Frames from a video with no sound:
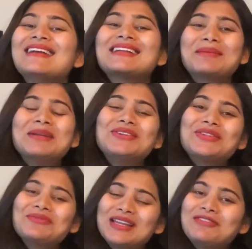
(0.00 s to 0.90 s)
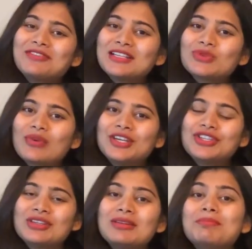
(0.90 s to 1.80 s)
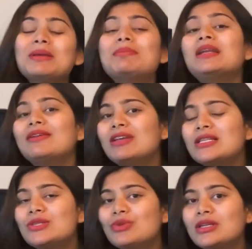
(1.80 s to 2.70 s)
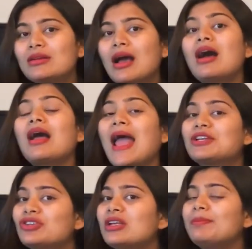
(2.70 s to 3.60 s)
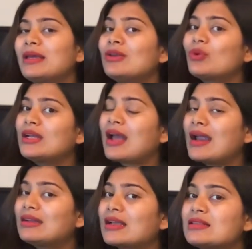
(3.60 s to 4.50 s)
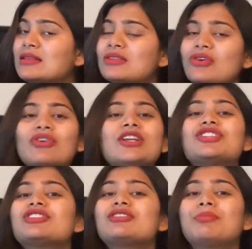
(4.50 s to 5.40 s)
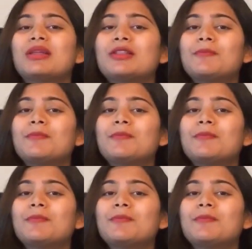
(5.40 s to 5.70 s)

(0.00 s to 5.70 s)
Coming to the very first question, people living in Sweden are actually paying quite high taxes, or it's just a myth?